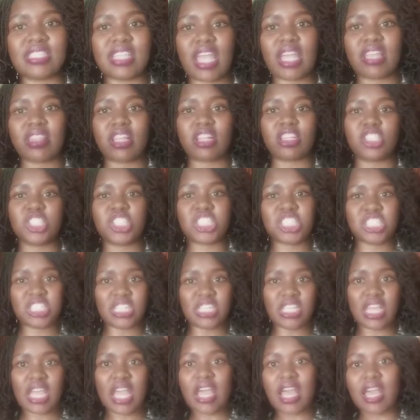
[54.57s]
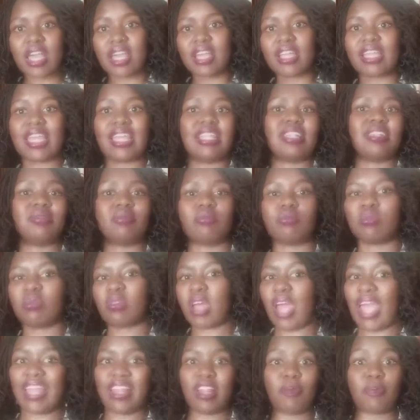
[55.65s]
saying that she can
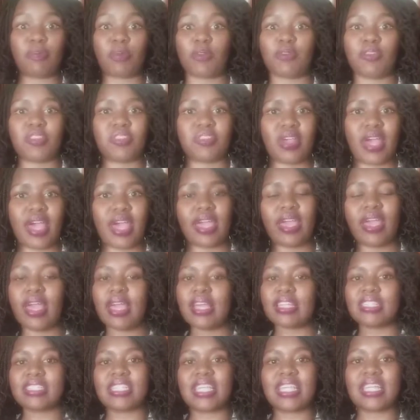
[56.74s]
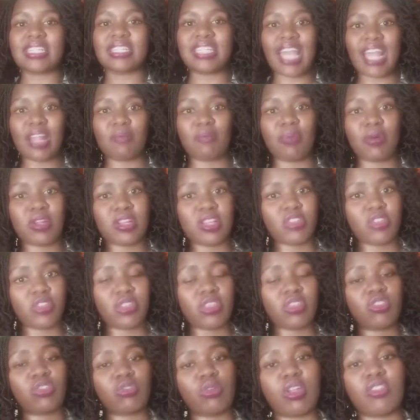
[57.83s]
kind of prophesy seeing dead bodies on
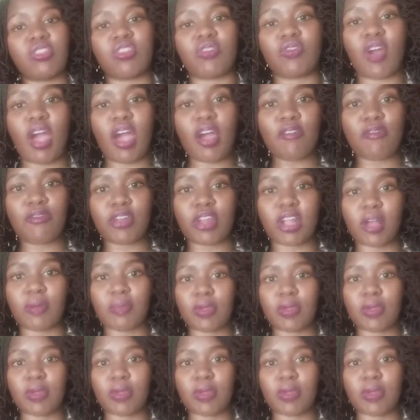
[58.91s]
the streets of Africa,